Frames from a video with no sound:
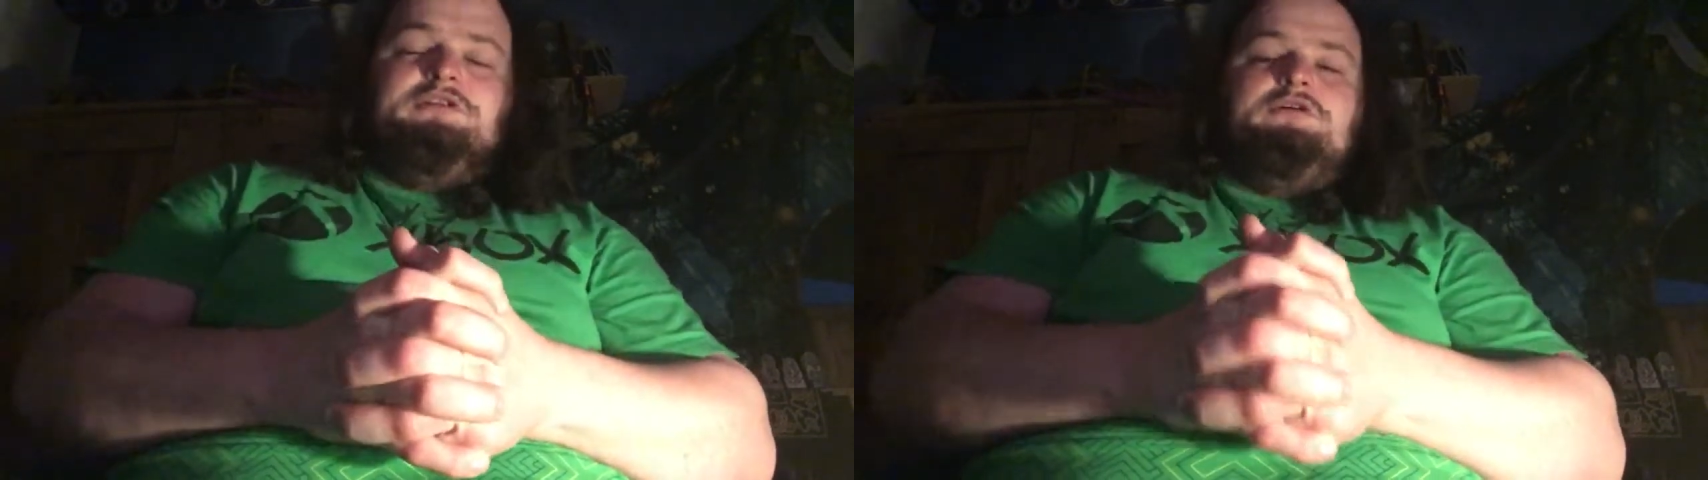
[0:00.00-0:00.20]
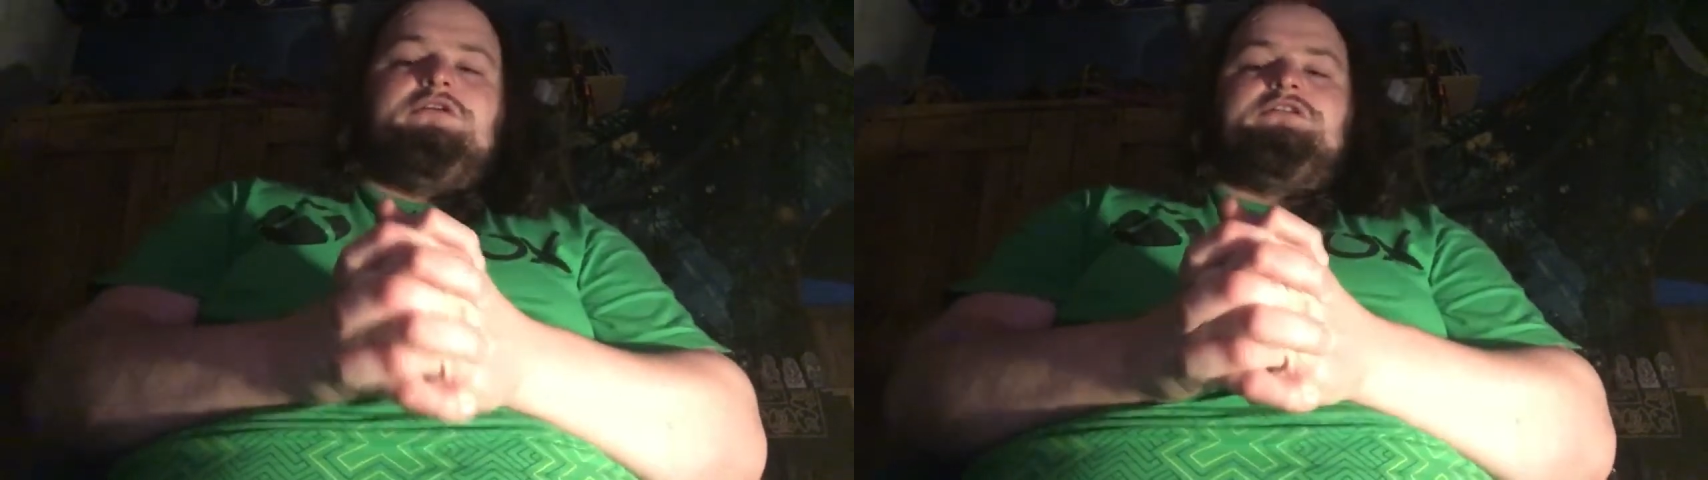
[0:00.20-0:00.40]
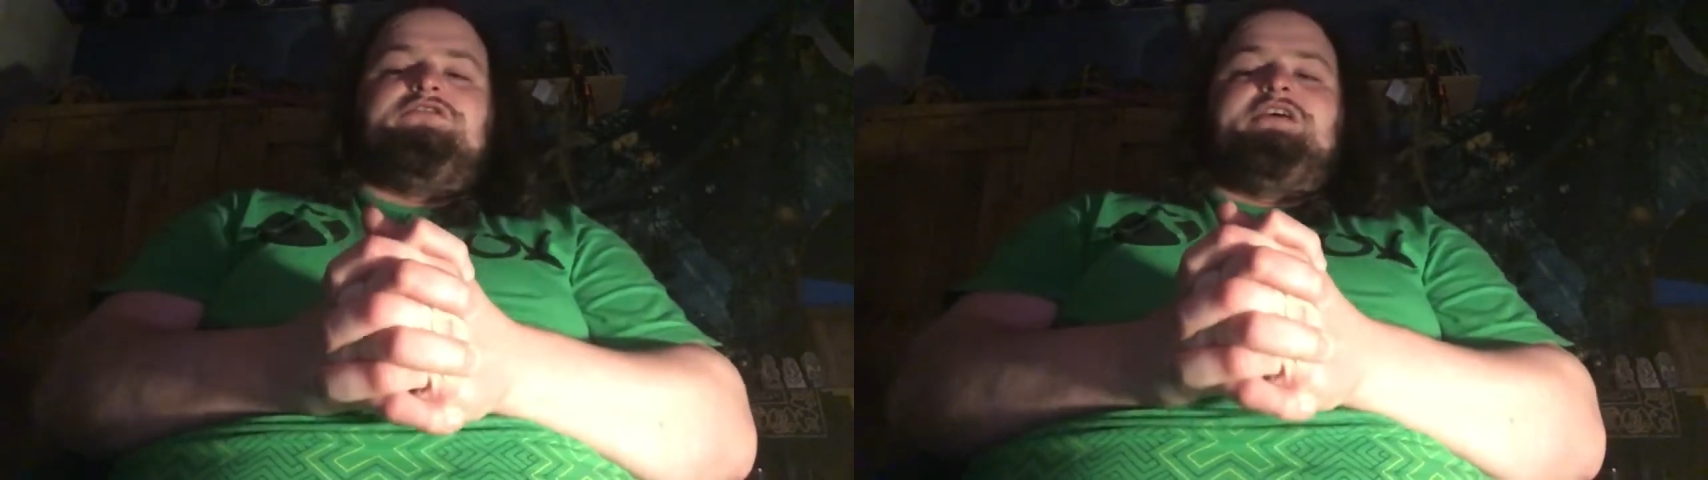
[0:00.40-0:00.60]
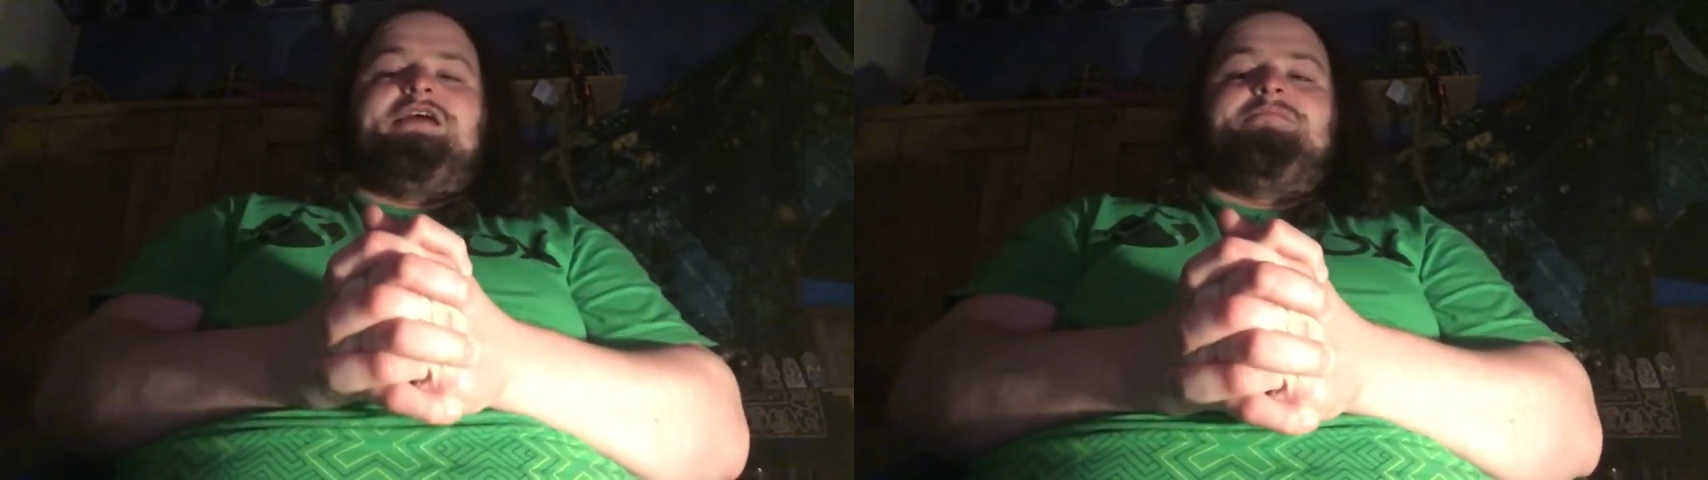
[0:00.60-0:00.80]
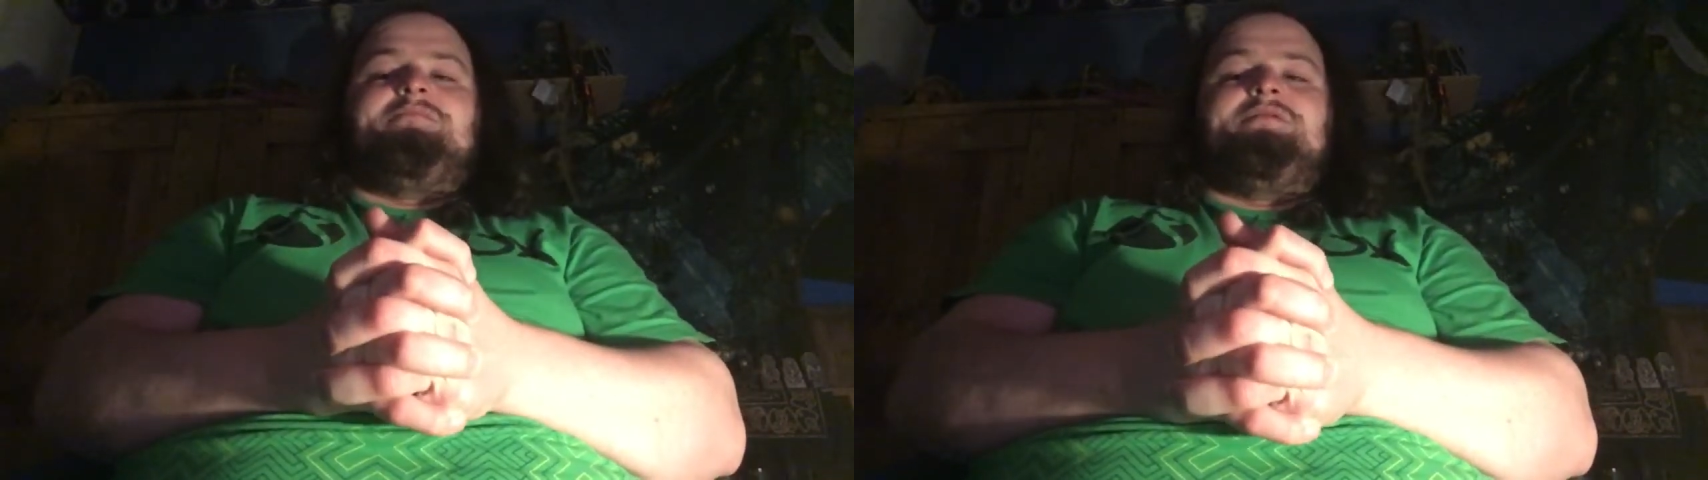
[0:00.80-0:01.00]
look to
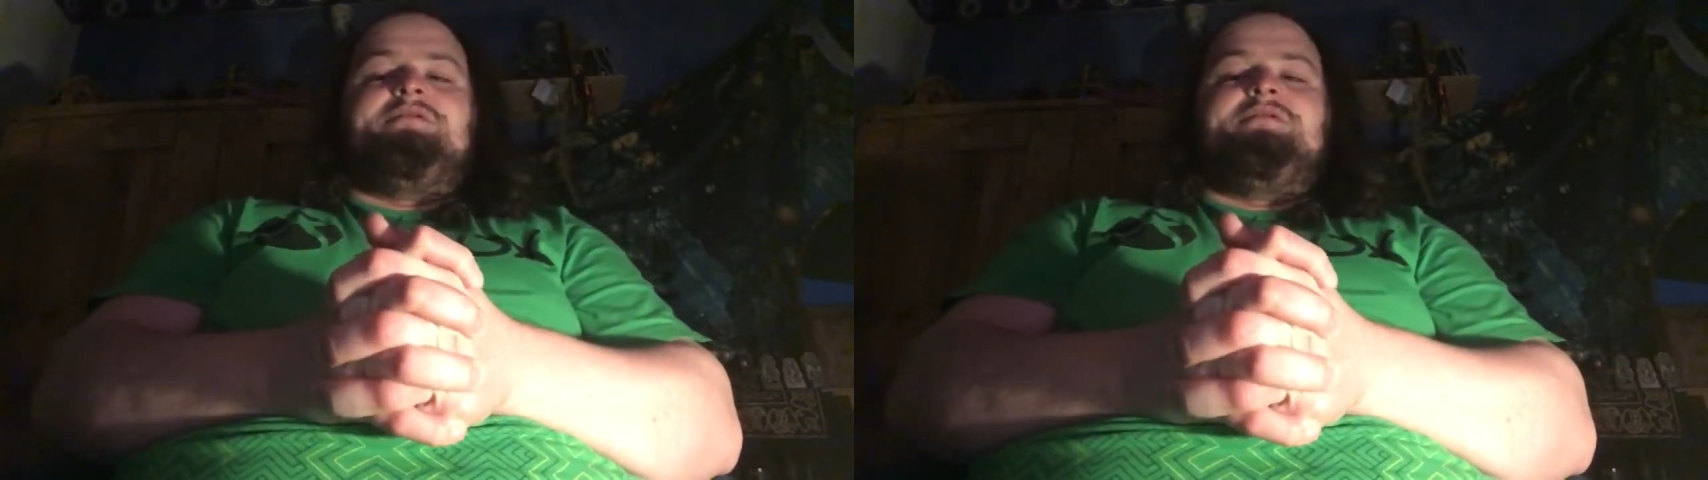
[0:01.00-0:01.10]
him